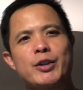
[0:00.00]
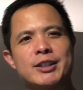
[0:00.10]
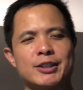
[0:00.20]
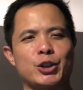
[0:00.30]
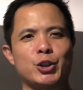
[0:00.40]

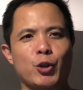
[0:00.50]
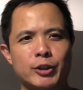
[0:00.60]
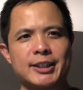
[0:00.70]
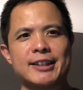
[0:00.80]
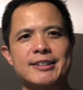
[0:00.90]
is
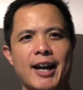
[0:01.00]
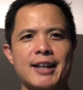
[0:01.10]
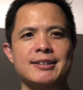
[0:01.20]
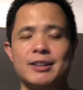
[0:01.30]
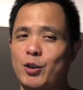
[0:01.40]
short and
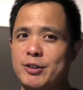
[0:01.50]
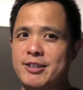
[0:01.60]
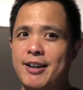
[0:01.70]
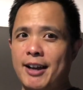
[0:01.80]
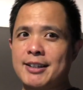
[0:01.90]
nice and
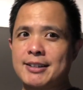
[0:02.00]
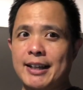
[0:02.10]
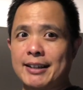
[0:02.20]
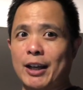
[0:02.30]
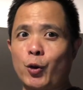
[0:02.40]
concise,
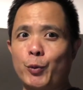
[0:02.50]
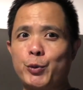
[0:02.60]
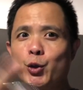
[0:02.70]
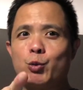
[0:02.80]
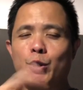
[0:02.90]
and I hope
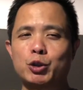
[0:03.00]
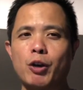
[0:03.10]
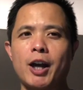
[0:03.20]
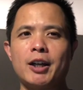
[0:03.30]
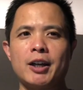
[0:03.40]
you will
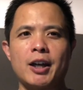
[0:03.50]
try